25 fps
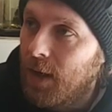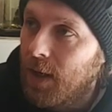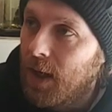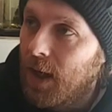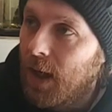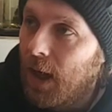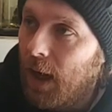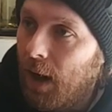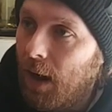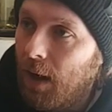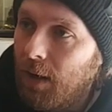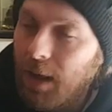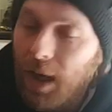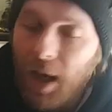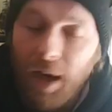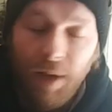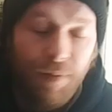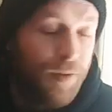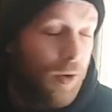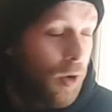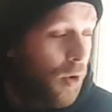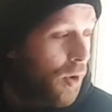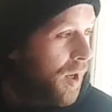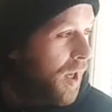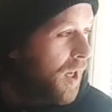I
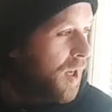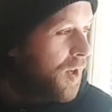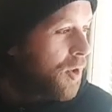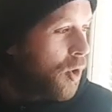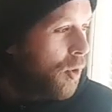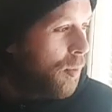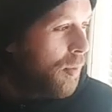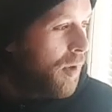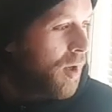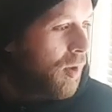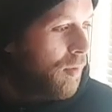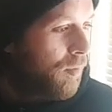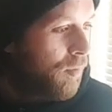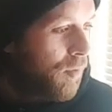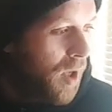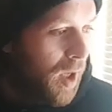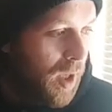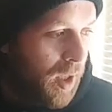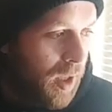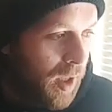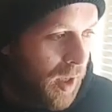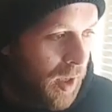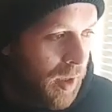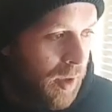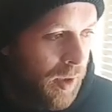thought he'd come in and
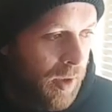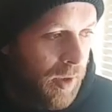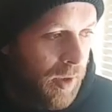really